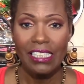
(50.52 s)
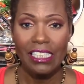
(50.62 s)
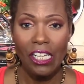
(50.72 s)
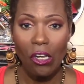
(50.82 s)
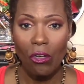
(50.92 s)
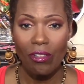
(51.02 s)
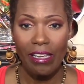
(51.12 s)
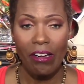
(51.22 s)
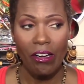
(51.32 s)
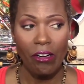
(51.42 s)
So
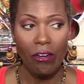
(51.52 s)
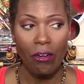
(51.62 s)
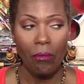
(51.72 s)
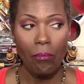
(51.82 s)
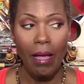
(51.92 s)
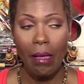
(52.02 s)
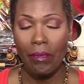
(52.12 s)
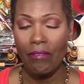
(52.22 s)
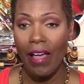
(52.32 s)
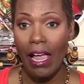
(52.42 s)
they're
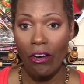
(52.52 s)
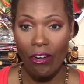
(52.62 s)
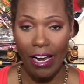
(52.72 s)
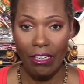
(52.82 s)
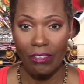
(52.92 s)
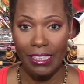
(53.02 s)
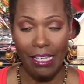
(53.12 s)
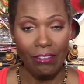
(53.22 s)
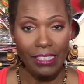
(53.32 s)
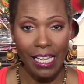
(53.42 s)
popping firecrackers
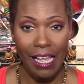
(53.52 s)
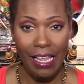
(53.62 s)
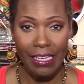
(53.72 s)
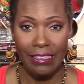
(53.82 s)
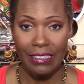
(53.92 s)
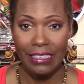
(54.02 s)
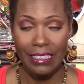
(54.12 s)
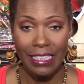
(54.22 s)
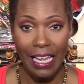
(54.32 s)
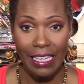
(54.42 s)
outside.
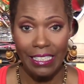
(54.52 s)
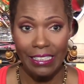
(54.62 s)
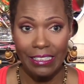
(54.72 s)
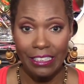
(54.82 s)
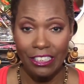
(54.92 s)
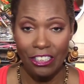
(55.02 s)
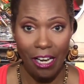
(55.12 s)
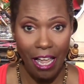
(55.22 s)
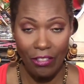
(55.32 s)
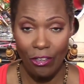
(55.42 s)
Today is
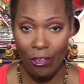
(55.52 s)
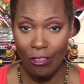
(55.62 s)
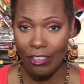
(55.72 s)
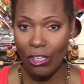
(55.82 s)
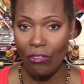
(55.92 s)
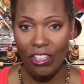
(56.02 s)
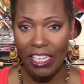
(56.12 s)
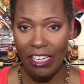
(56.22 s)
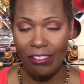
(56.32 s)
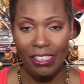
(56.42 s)
July 3rd, so if you
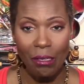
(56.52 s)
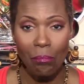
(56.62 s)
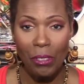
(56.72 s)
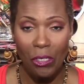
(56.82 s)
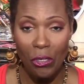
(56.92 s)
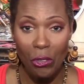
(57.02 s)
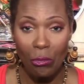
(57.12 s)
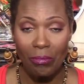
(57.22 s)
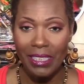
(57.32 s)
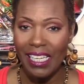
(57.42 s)
hear some
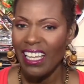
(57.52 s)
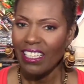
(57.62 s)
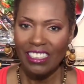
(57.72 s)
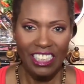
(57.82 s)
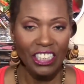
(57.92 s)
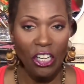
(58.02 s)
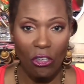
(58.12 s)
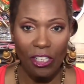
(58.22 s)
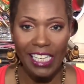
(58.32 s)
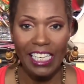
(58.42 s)
booms, just
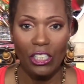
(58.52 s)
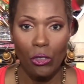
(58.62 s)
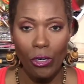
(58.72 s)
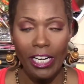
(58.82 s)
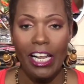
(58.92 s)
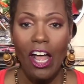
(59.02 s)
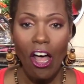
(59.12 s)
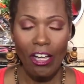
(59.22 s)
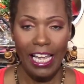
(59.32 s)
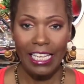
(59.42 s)
totally ignore it.
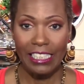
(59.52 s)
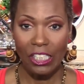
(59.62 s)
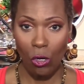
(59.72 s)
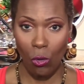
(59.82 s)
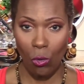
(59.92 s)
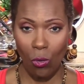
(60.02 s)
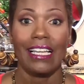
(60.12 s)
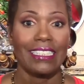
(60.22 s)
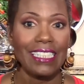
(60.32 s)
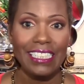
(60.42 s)
Okay, so
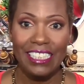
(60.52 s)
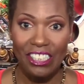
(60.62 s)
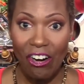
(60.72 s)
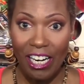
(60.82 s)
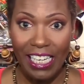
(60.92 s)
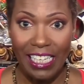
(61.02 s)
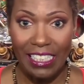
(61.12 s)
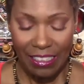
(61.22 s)
let's get started.